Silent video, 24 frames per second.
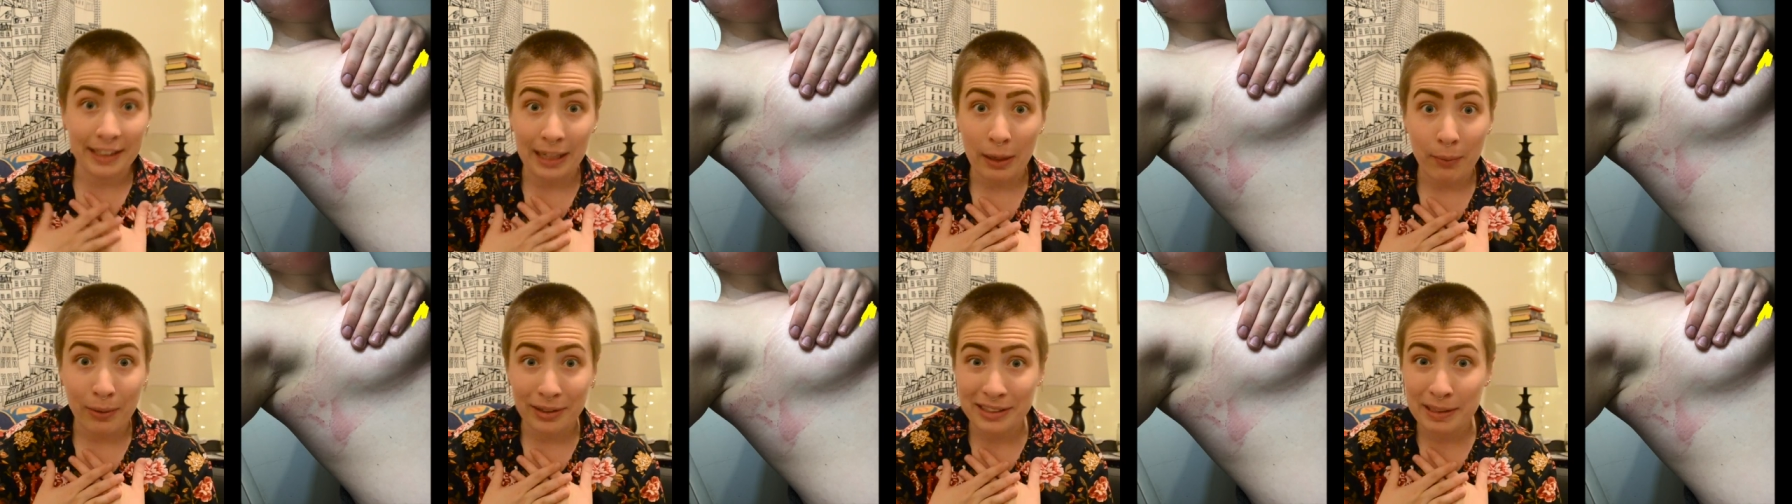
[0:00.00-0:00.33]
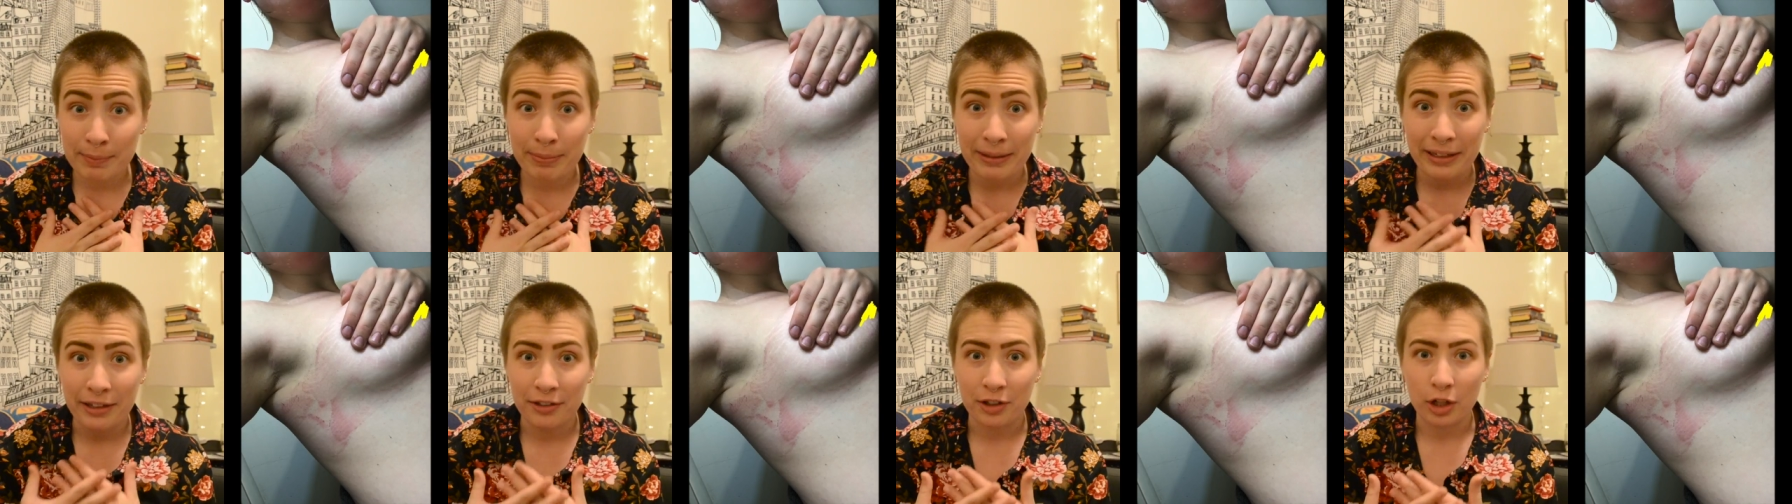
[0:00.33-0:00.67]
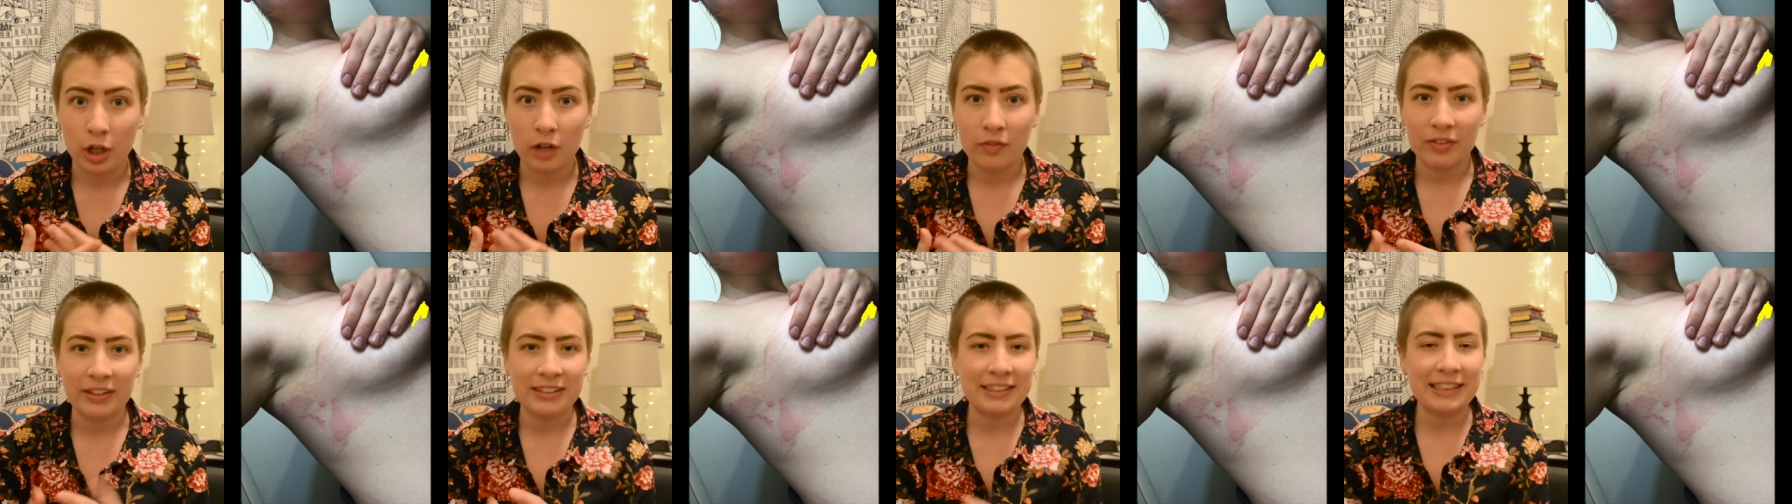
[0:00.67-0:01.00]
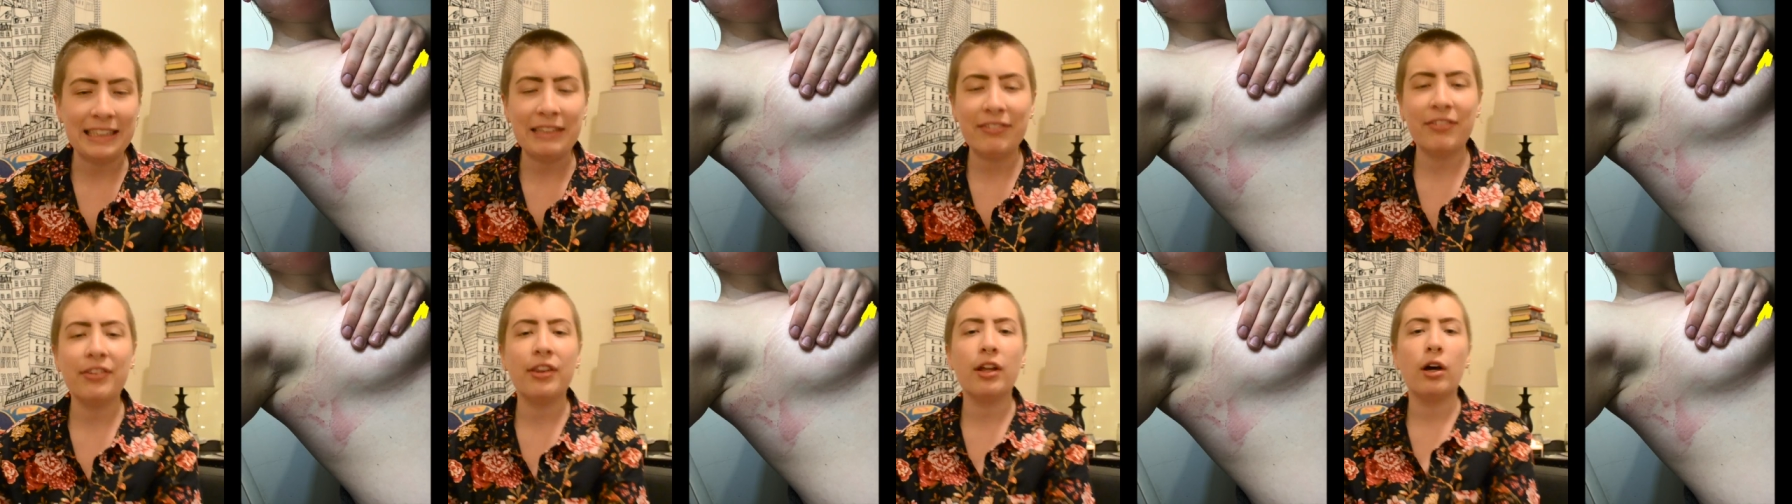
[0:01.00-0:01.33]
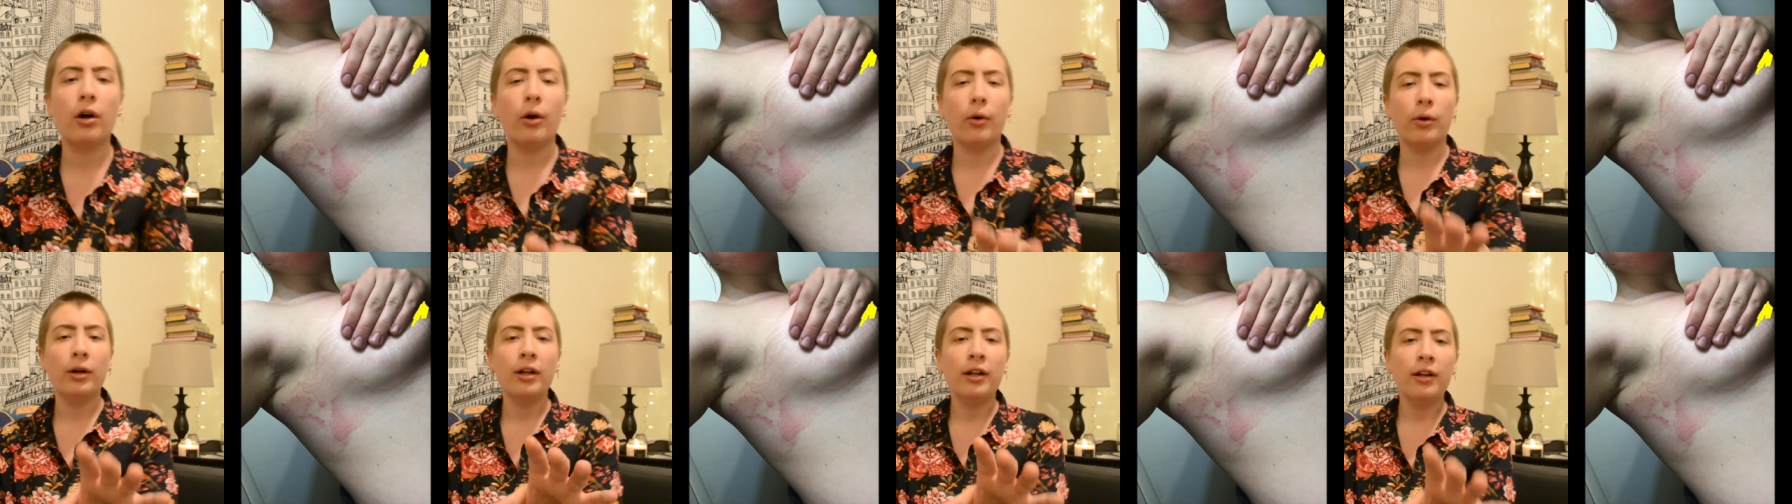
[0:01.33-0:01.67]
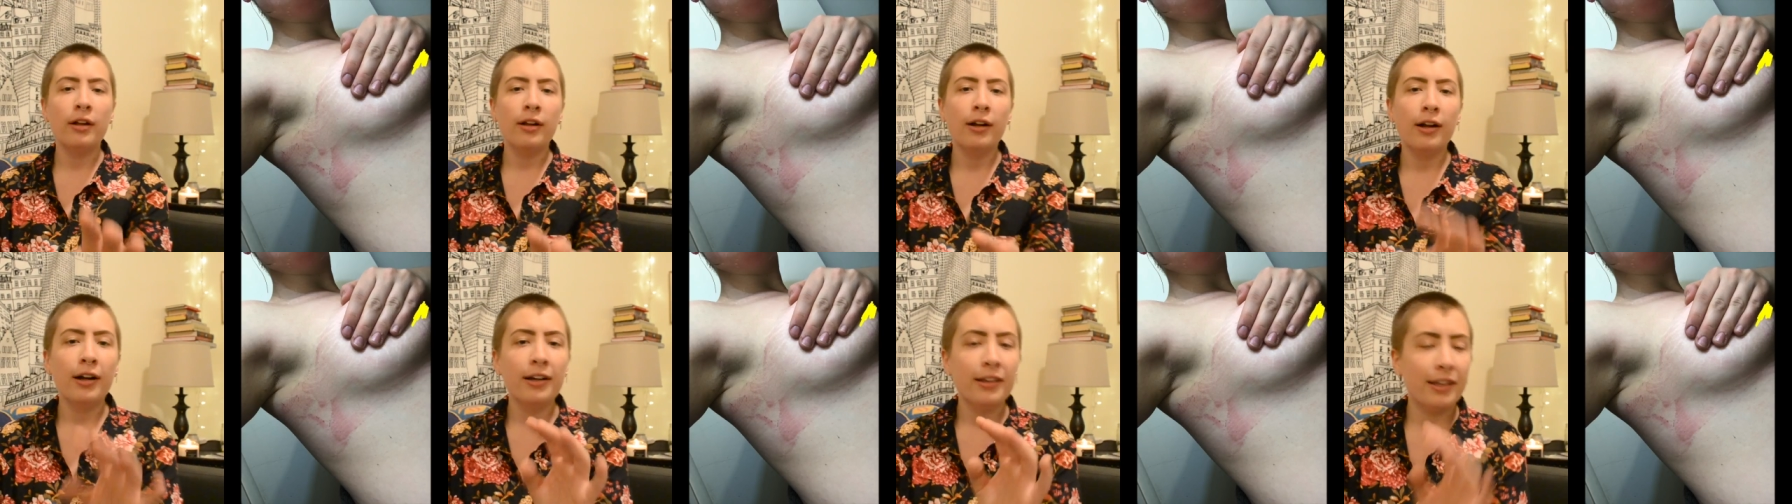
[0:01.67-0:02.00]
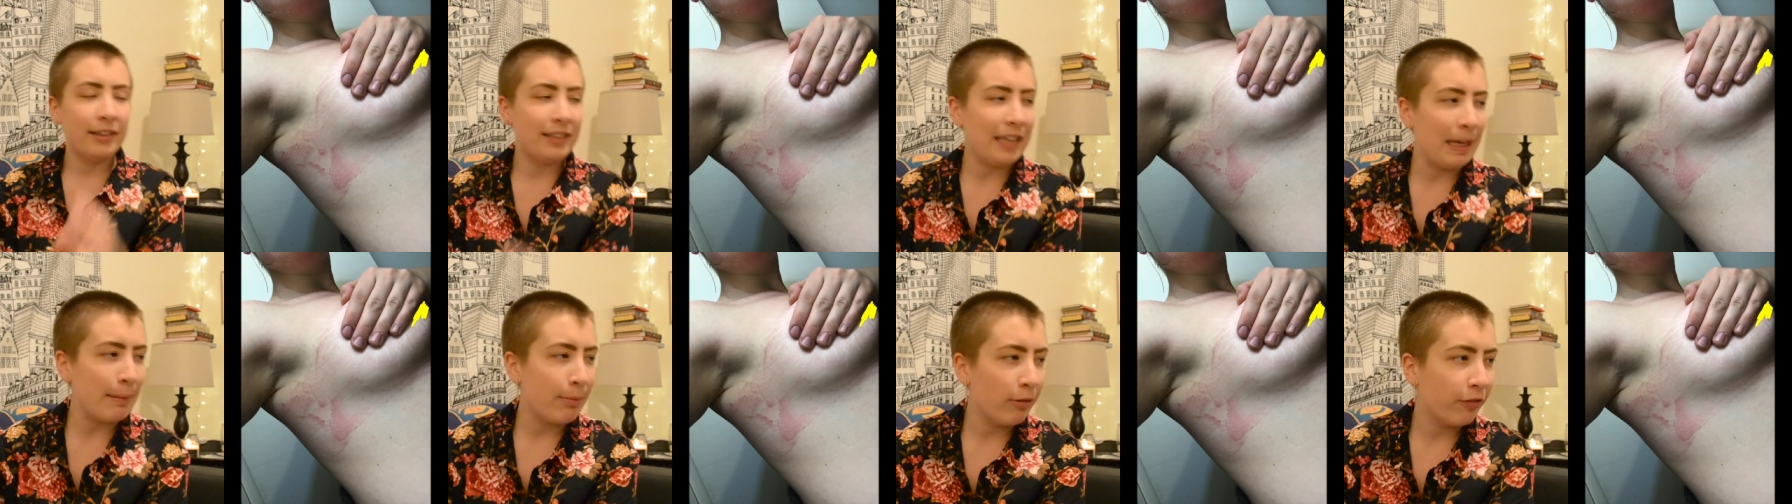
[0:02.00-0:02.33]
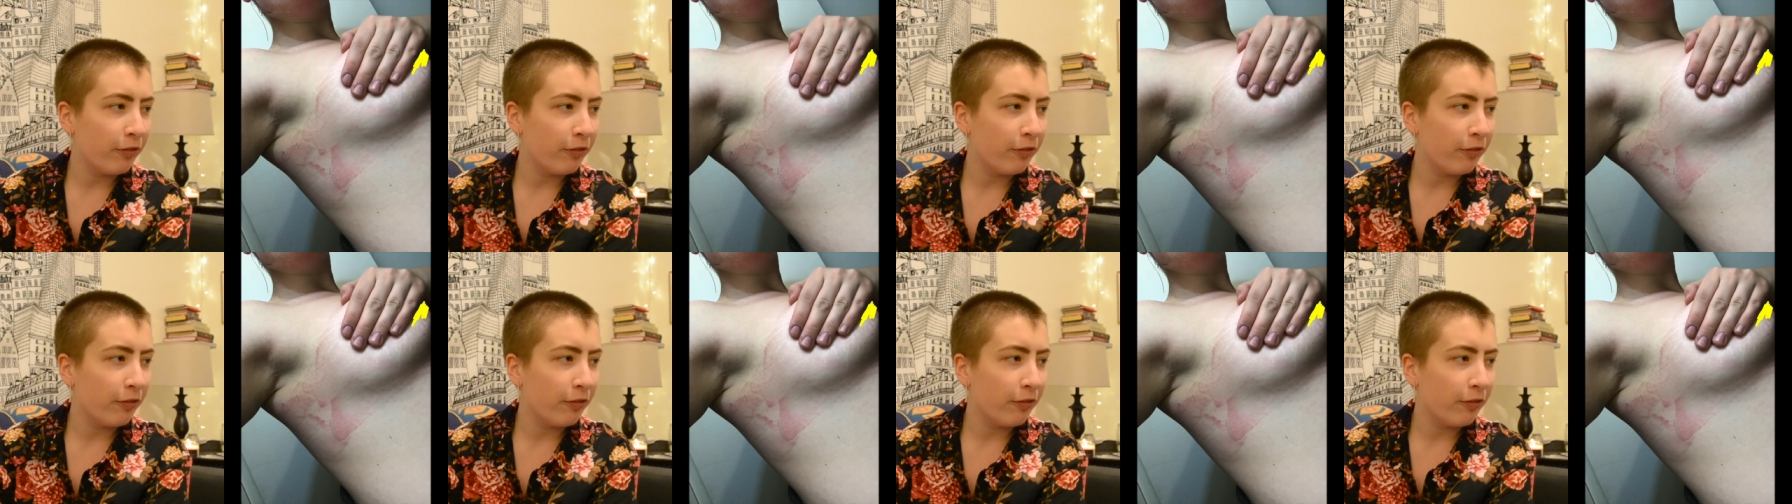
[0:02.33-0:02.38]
And I was a bit nervous, even though the day